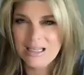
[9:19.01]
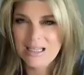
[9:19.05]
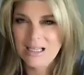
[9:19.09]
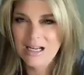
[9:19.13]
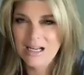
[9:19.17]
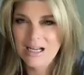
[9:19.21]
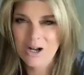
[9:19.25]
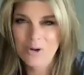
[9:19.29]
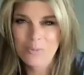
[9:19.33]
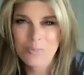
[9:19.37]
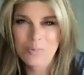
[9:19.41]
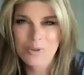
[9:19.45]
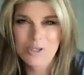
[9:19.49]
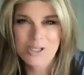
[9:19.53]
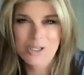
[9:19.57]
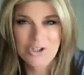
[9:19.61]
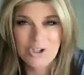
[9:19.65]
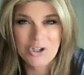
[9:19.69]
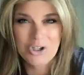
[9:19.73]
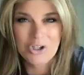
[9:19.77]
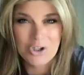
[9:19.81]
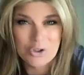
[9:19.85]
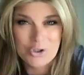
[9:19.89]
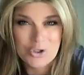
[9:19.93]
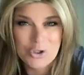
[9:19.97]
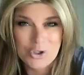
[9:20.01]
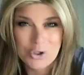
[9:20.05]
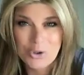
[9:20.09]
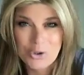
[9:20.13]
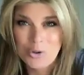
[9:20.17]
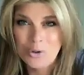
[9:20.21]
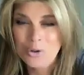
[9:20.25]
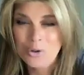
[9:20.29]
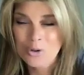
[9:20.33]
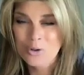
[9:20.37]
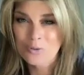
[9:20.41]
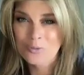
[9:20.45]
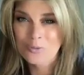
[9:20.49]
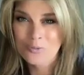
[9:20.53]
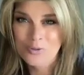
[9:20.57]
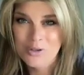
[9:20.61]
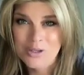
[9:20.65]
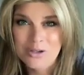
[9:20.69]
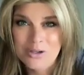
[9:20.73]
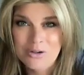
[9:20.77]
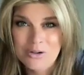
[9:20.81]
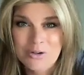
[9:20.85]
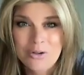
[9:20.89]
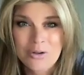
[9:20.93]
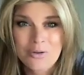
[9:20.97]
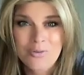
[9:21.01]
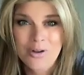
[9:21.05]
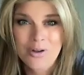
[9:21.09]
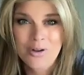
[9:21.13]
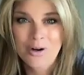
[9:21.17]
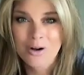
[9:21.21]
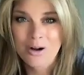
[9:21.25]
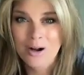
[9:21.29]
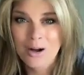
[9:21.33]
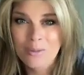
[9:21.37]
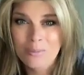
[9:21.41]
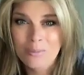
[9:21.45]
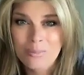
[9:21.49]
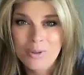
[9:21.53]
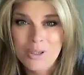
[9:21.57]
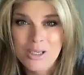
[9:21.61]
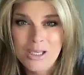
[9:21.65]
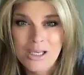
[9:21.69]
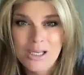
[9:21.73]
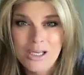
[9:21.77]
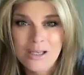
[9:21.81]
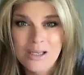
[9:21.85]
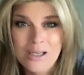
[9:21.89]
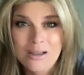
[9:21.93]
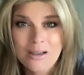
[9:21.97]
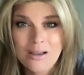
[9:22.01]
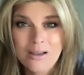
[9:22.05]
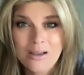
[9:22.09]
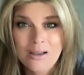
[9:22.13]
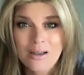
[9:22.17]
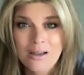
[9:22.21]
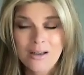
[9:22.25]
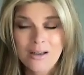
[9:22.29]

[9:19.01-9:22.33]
the company culture or the feel of their company.